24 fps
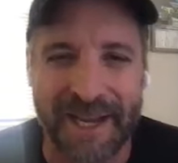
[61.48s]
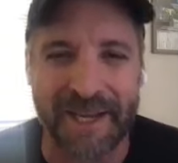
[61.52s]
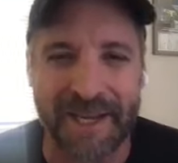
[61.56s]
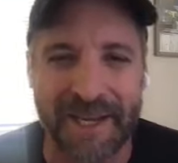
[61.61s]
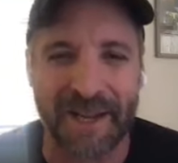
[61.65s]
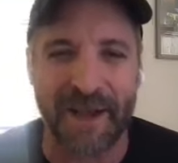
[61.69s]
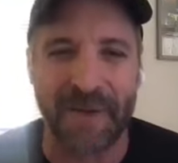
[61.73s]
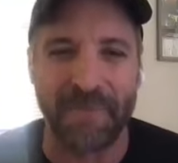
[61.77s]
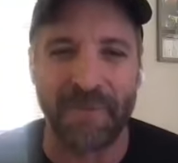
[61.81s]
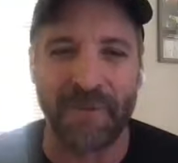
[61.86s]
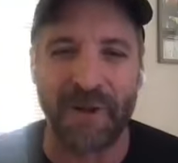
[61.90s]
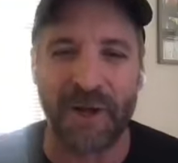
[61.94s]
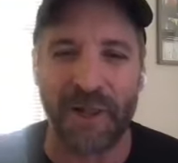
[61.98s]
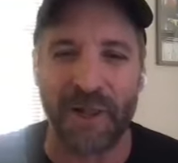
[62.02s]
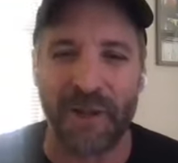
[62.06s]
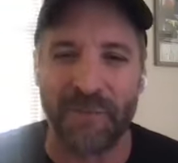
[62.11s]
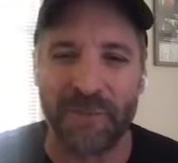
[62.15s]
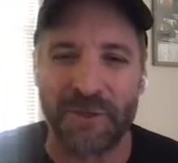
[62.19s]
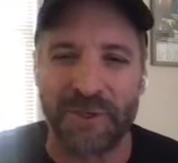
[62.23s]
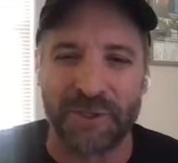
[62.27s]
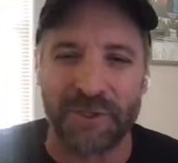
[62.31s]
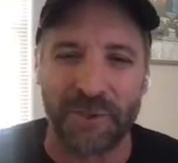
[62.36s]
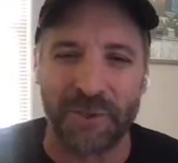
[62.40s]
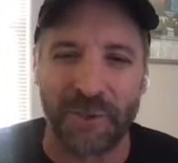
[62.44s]
in
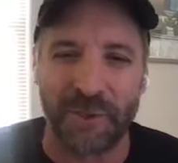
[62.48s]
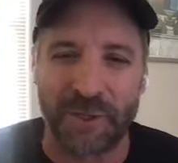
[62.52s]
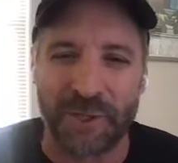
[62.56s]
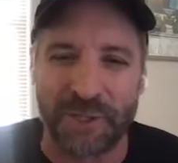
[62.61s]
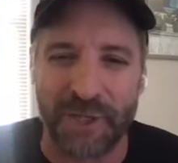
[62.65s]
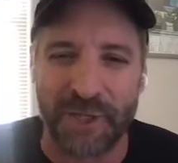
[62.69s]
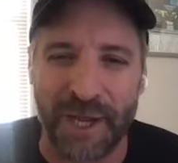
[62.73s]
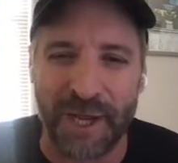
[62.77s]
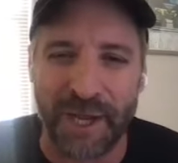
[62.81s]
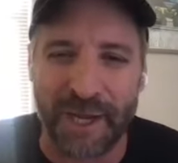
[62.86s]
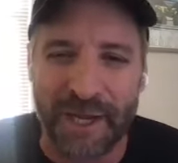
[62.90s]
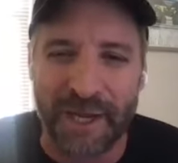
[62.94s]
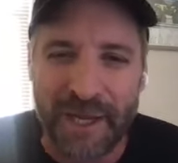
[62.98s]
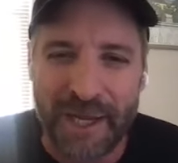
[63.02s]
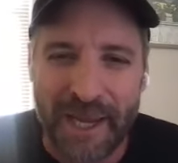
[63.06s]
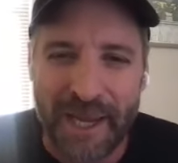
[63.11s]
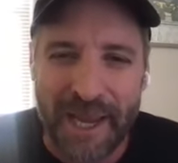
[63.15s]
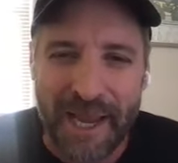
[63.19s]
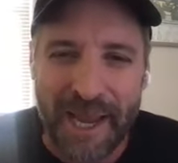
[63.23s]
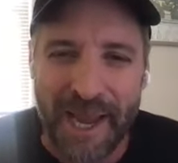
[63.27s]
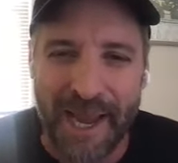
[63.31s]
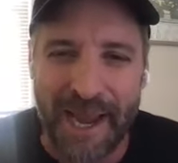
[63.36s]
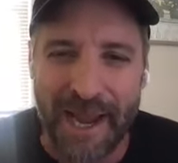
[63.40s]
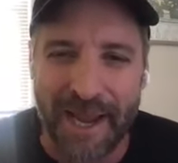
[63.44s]
Columbus, Georgia,
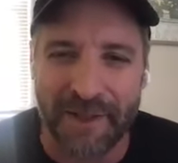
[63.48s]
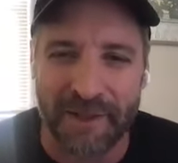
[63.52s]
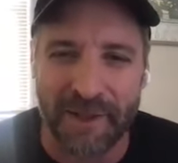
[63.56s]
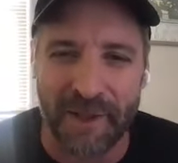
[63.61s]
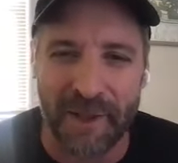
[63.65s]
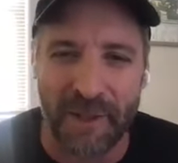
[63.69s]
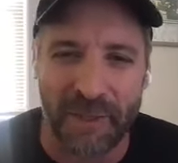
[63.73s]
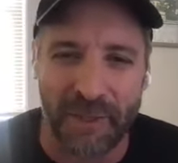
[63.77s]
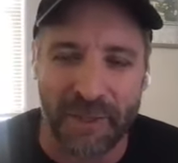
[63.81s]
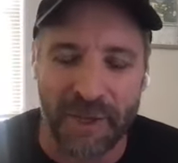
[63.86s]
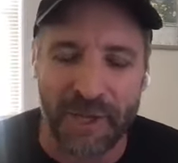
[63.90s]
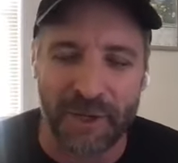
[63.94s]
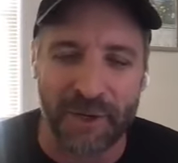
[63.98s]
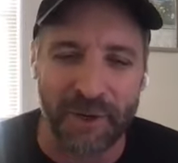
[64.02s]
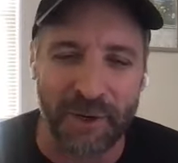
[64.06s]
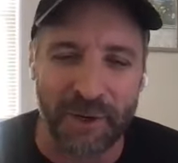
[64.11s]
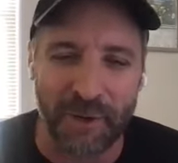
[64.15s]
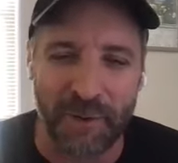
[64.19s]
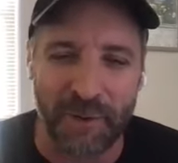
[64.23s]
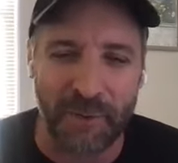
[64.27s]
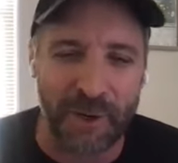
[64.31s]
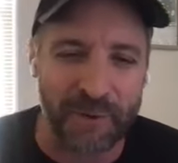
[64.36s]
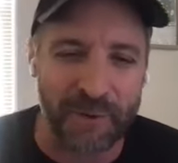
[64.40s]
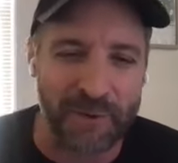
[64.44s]
and the
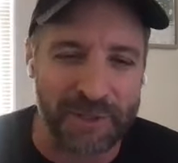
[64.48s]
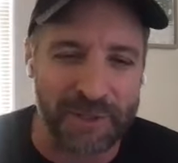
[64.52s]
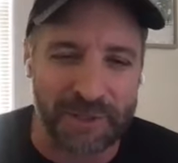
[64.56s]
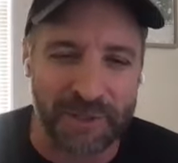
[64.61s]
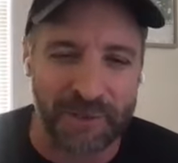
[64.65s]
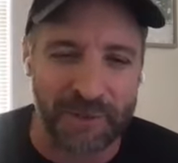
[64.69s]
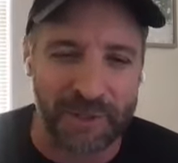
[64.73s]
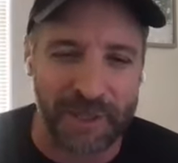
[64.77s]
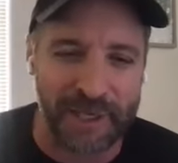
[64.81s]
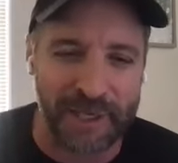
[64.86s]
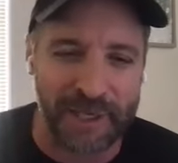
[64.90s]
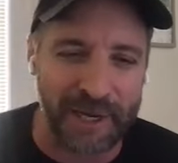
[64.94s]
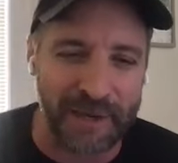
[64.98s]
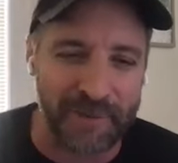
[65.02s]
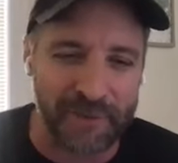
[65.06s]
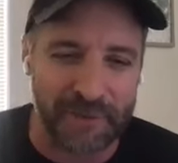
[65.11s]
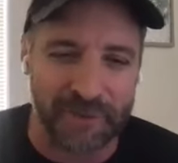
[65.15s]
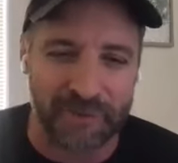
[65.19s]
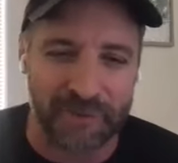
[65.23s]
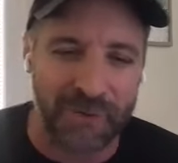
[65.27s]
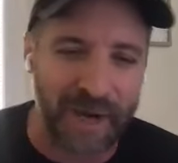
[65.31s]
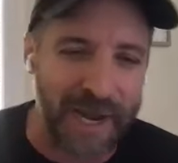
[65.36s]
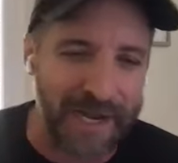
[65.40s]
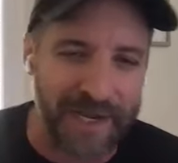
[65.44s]
theater where it was screening
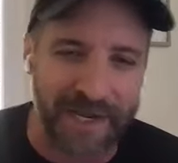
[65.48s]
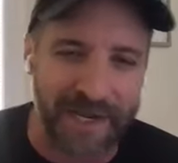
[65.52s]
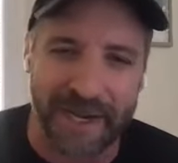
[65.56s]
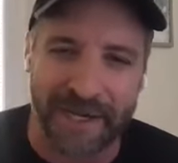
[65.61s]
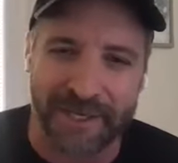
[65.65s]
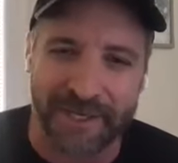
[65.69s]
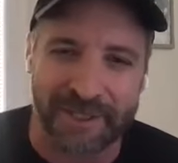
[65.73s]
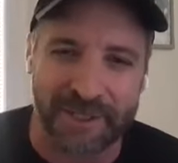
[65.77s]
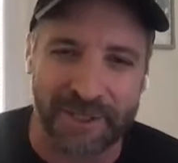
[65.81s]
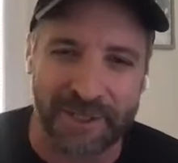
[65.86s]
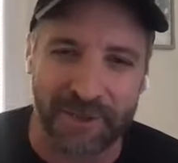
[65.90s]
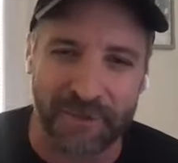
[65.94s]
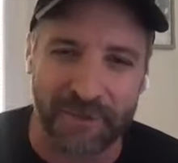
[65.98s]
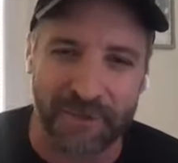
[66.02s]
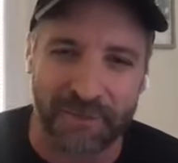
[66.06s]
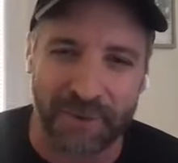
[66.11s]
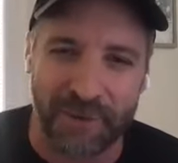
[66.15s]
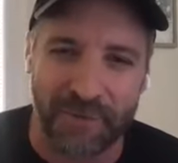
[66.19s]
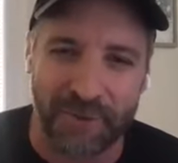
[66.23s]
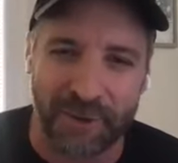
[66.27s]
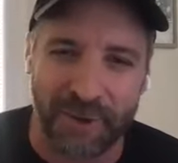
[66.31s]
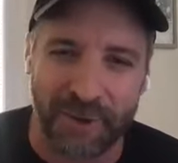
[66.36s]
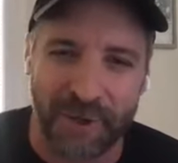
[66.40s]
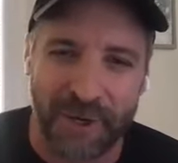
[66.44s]
was right next to the
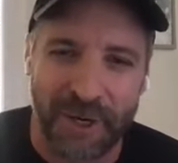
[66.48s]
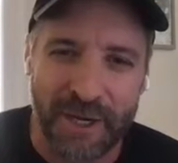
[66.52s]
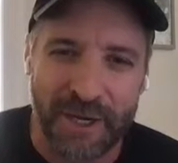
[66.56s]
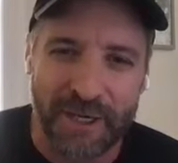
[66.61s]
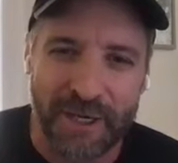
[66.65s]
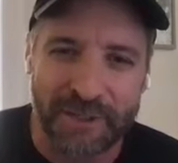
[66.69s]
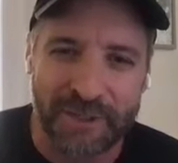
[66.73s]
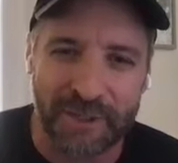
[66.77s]
river.